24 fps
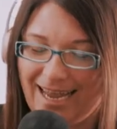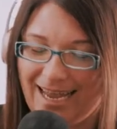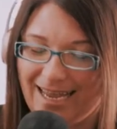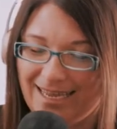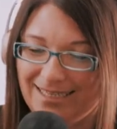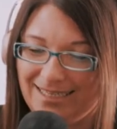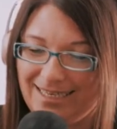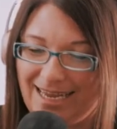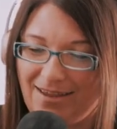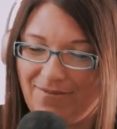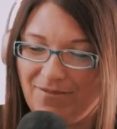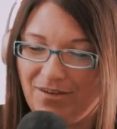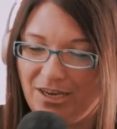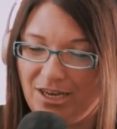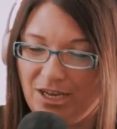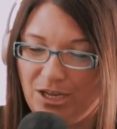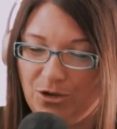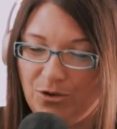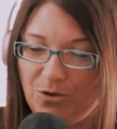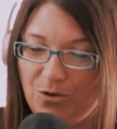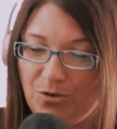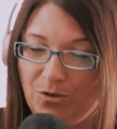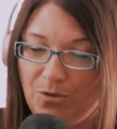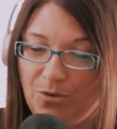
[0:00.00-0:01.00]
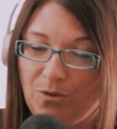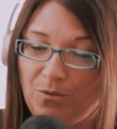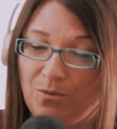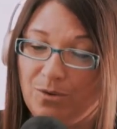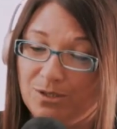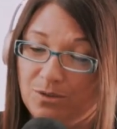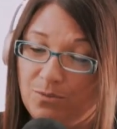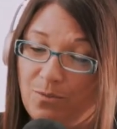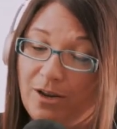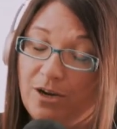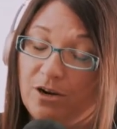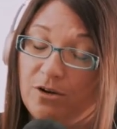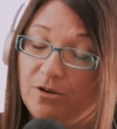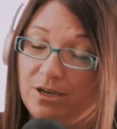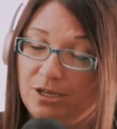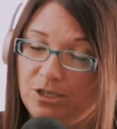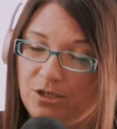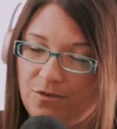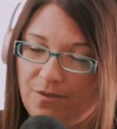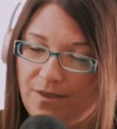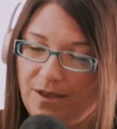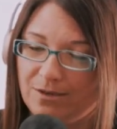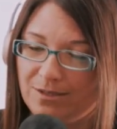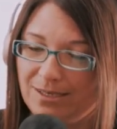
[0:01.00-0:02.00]
uh, David, who was widowed in
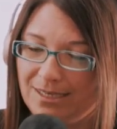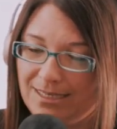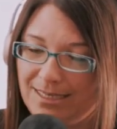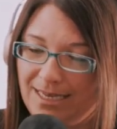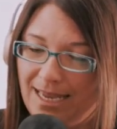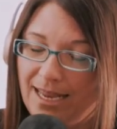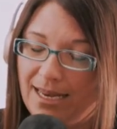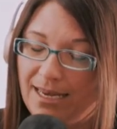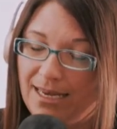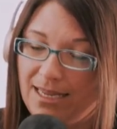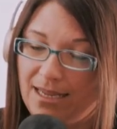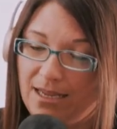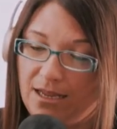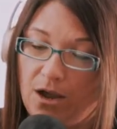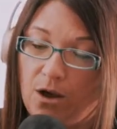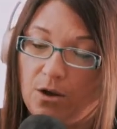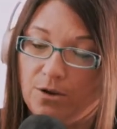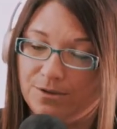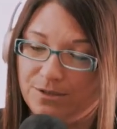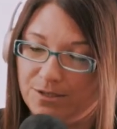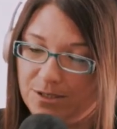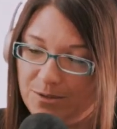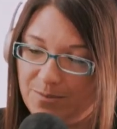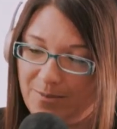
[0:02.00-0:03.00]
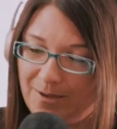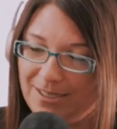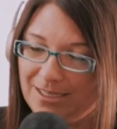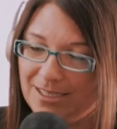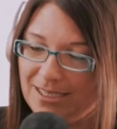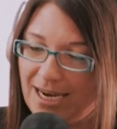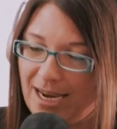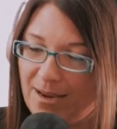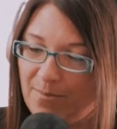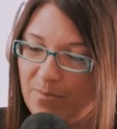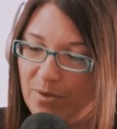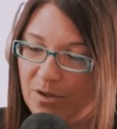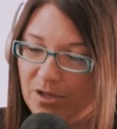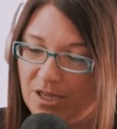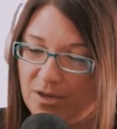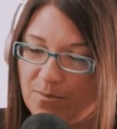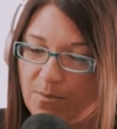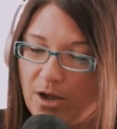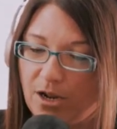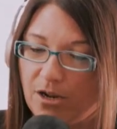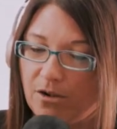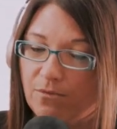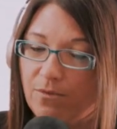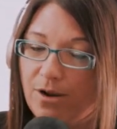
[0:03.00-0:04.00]
2010, he also spends time building
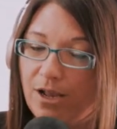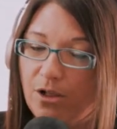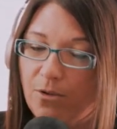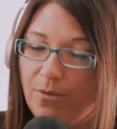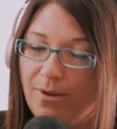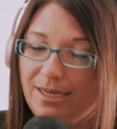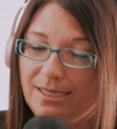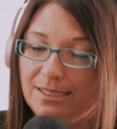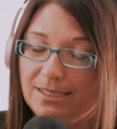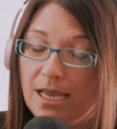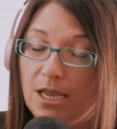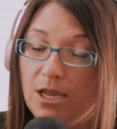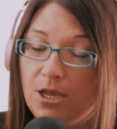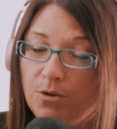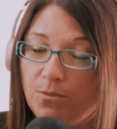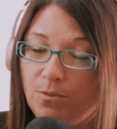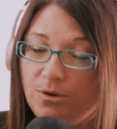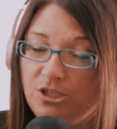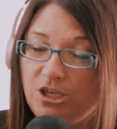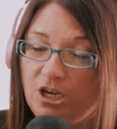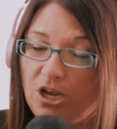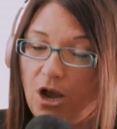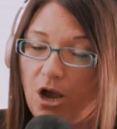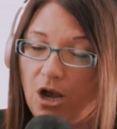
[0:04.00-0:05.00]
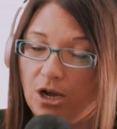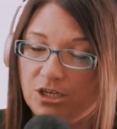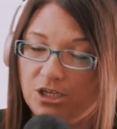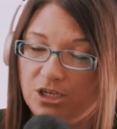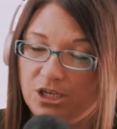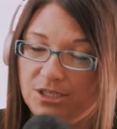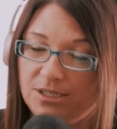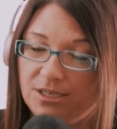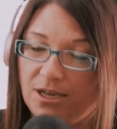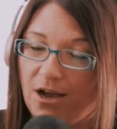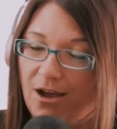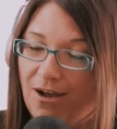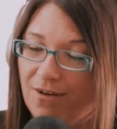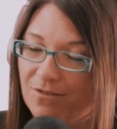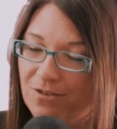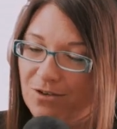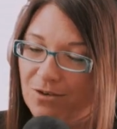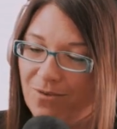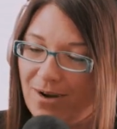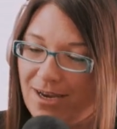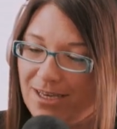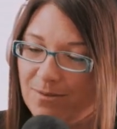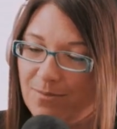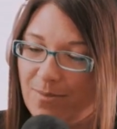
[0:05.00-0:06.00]
model railways, which he auctions off
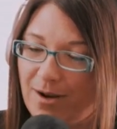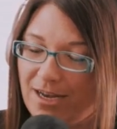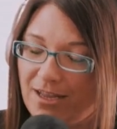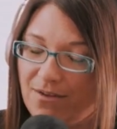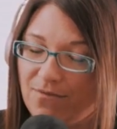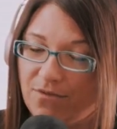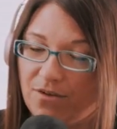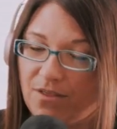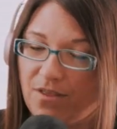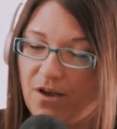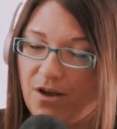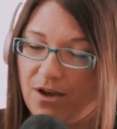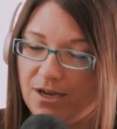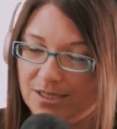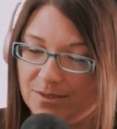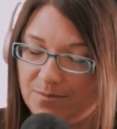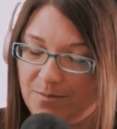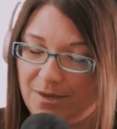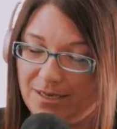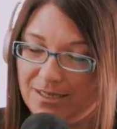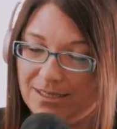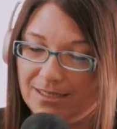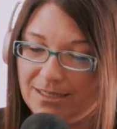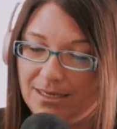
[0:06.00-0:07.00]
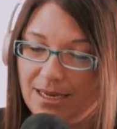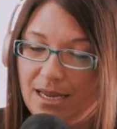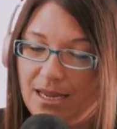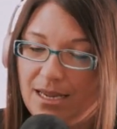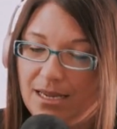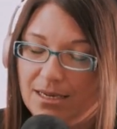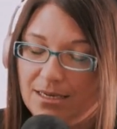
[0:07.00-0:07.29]
to raise money for the hospice.